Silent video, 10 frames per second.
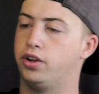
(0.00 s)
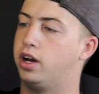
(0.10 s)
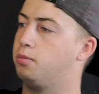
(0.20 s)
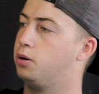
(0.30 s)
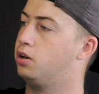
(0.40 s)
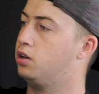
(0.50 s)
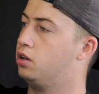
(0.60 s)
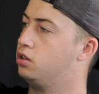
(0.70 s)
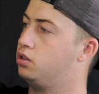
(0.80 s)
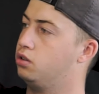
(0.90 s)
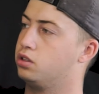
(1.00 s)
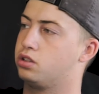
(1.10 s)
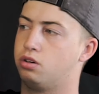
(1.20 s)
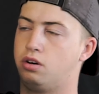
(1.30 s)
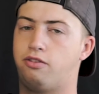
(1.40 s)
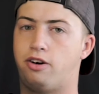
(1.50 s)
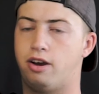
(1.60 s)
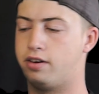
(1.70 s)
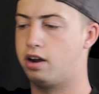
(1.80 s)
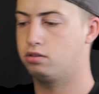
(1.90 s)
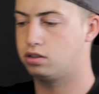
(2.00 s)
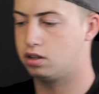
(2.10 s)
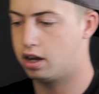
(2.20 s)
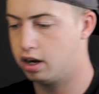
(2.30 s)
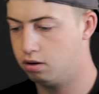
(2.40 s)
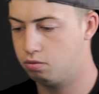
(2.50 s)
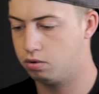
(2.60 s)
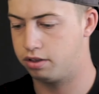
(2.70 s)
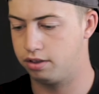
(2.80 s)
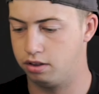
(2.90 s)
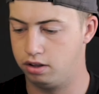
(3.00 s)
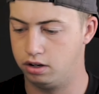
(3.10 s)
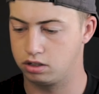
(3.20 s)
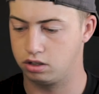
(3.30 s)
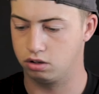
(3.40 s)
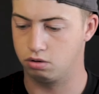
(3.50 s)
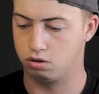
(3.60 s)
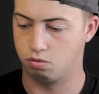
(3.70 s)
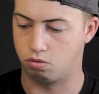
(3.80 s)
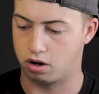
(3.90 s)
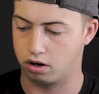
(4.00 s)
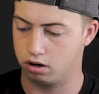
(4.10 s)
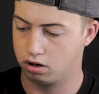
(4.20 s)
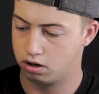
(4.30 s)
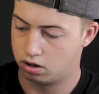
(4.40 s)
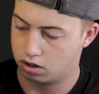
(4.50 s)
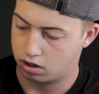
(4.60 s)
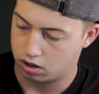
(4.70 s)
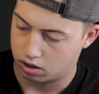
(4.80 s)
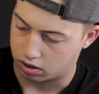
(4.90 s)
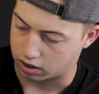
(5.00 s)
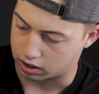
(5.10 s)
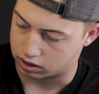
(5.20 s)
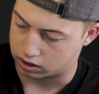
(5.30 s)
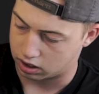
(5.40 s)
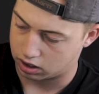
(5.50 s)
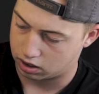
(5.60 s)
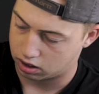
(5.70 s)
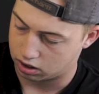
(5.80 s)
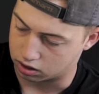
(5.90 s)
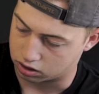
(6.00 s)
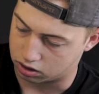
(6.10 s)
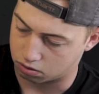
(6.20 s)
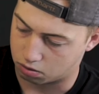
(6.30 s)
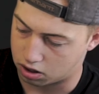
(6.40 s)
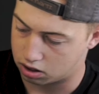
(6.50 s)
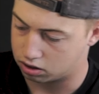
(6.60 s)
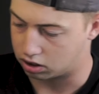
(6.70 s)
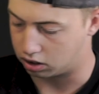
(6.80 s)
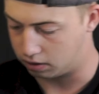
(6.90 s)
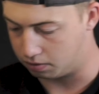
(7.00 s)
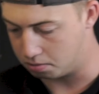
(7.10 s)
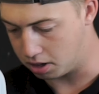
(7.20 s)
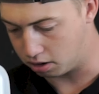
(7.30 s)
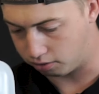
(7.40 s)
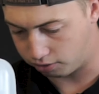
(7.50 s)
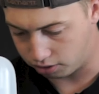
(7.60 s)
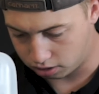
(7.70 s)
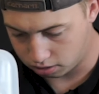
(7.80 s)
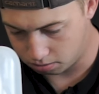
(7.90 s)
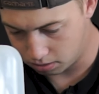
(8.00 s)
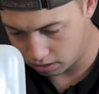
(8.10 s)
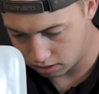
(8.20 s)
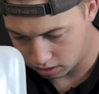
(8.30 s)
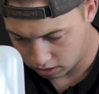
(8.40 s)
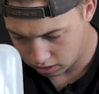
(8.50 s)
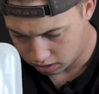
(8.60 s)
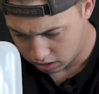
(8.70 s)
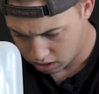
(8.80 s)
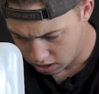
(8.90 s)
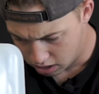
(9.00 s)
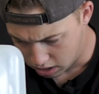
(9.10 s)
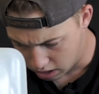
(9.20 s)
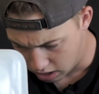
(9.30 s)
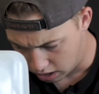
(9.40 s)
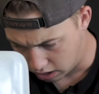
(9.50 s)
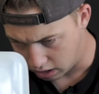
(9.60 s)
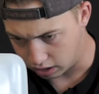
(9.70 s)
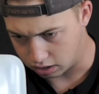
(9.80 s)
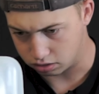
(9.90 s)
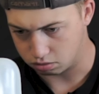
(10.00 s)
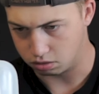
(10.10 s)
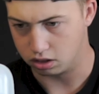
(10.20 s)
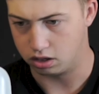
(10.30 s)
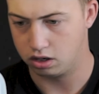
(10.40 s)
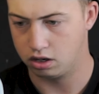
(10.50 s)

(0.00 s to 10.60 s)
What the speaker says: it up to this 35 ounce line with the distilled water. Like I said, distilled water is gonna give you better foam than anything else would.